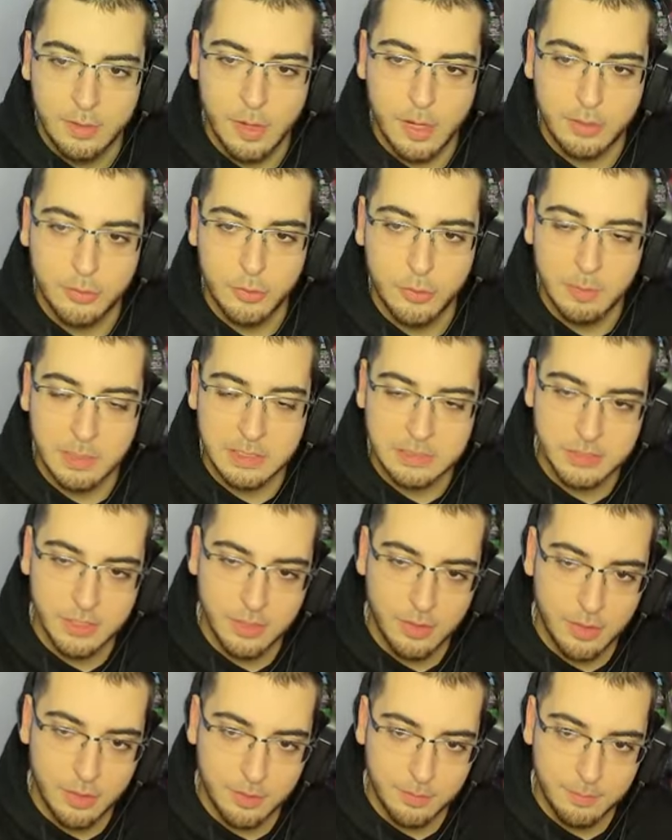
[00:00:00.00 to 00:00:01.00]
Not too much
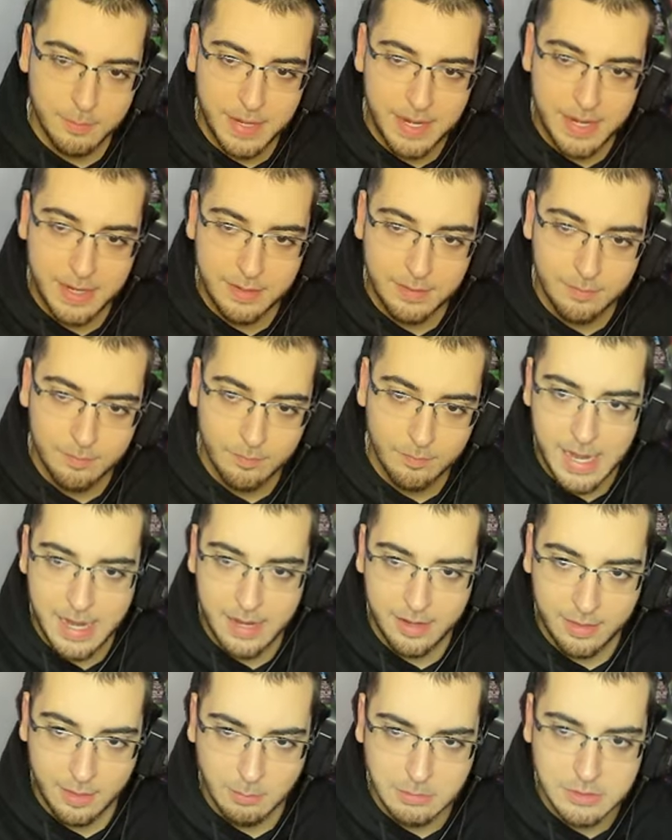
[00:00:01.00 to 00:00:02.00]
longer, man.
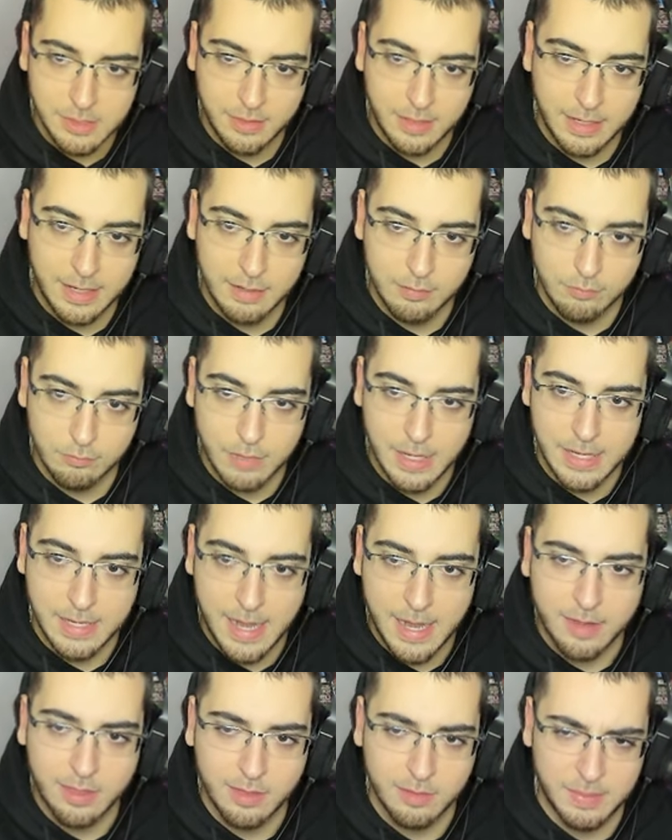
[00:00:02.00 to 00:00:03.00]
And someone just got hit right
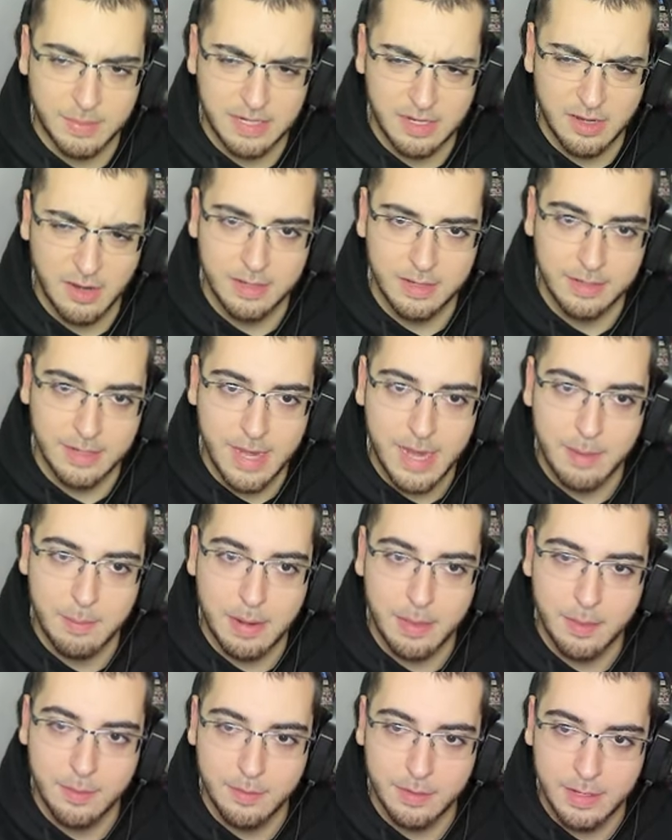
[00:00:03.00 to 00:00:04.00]
next to me. God damn,
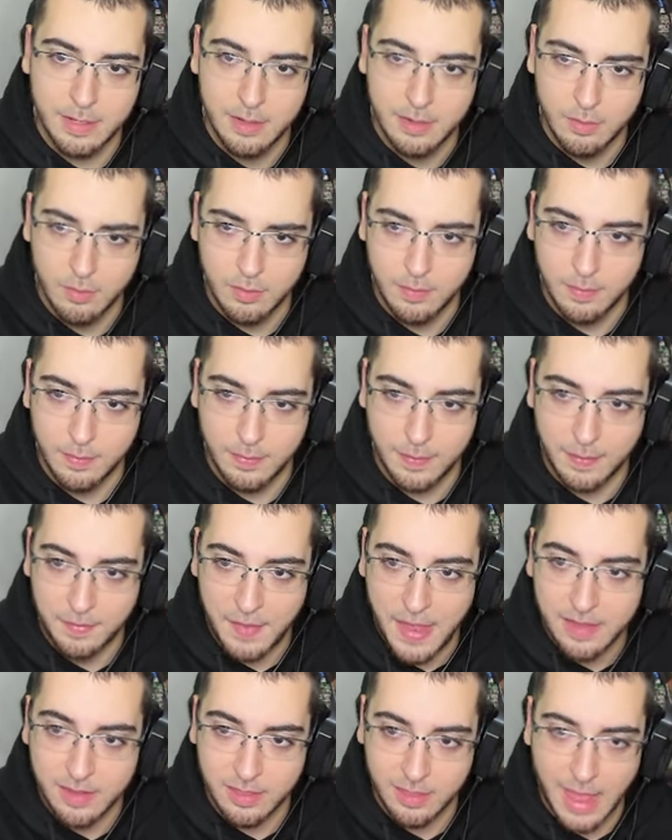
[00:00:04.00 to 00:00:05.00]
I literally...
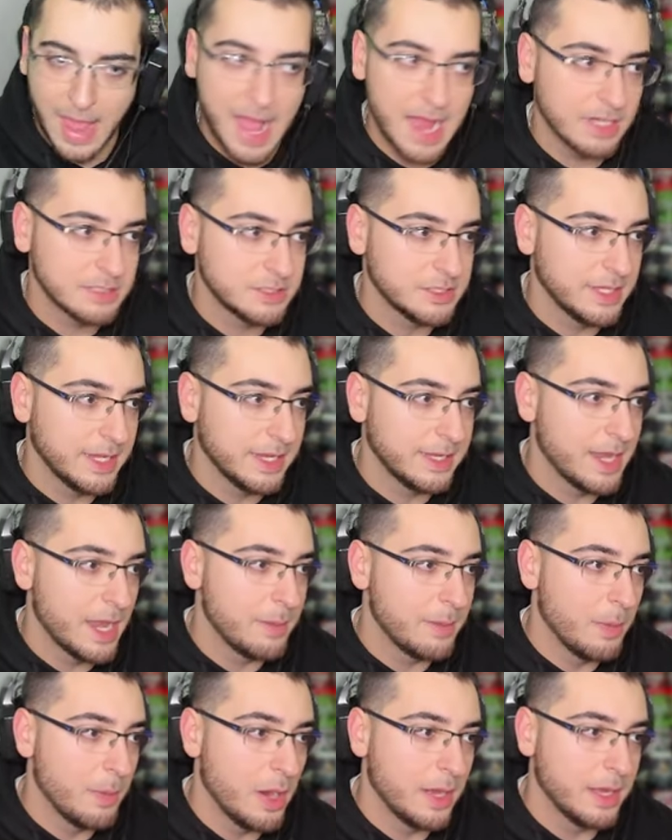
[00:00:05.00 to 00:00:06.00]
That is actually a
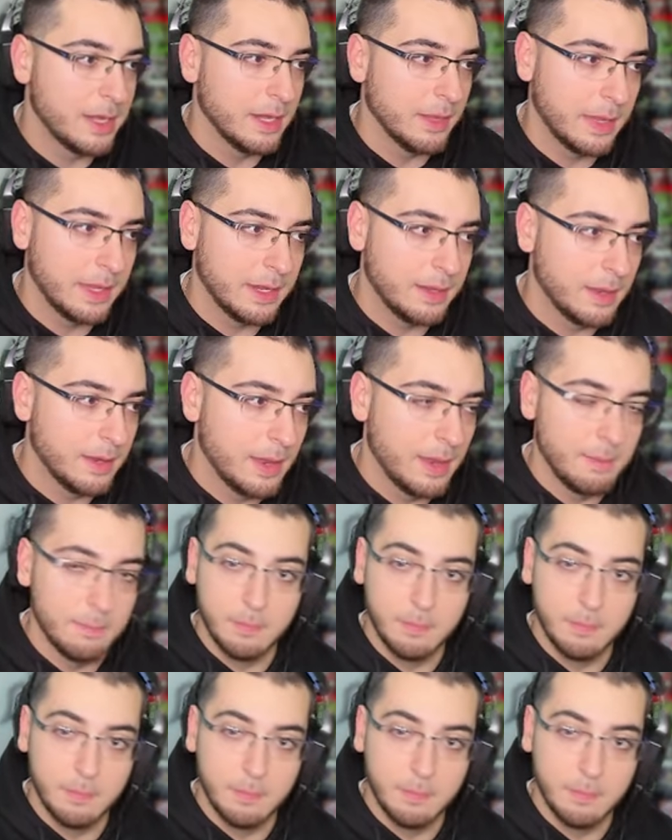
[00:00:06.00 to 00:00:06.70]
dead body. Like,